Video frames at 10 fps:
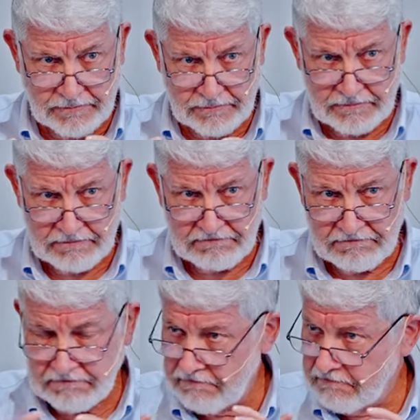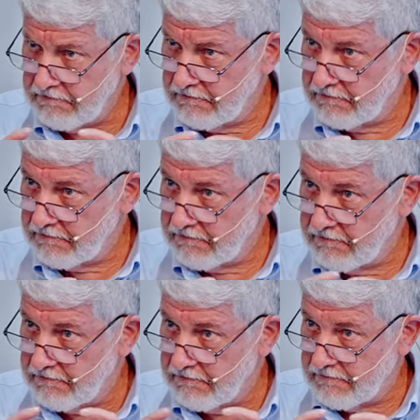
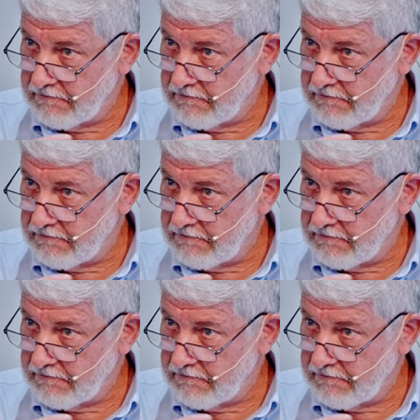[no speech]